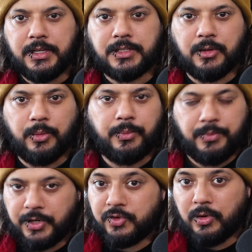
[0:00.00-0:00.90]
So
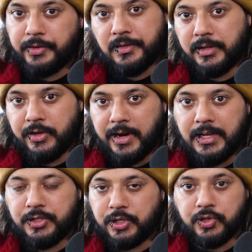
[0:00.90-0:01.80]
the control is still in your
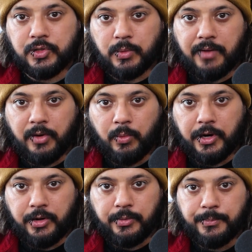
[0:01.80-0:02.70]
hands. You can choose whatever you want to do.